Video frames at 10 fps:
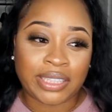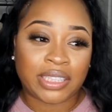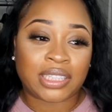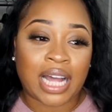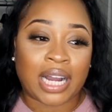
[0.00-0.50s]
It's
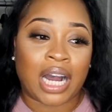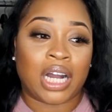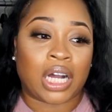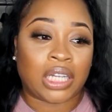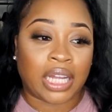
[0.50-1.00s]
just like
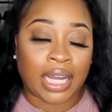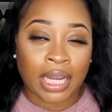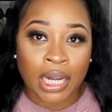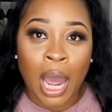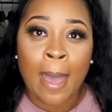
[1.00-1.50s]
a
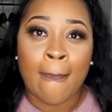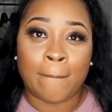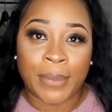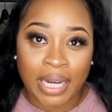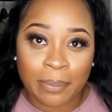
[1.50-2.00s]
clean,
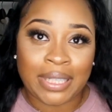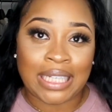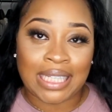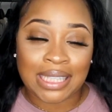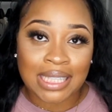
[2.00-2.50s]

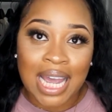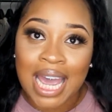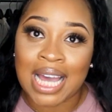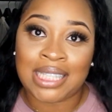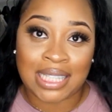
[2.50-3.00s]
minimalist
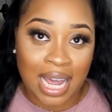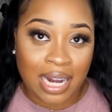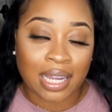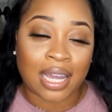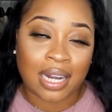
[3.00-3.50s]

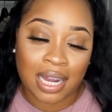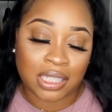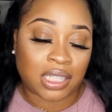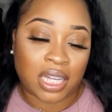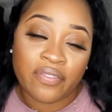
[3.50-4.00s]
aesthetic, and I
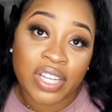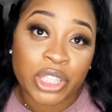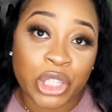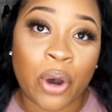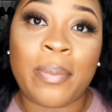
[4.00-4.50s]
just love
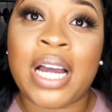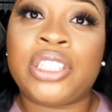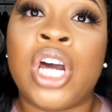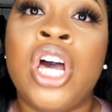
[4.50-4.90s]
it so much.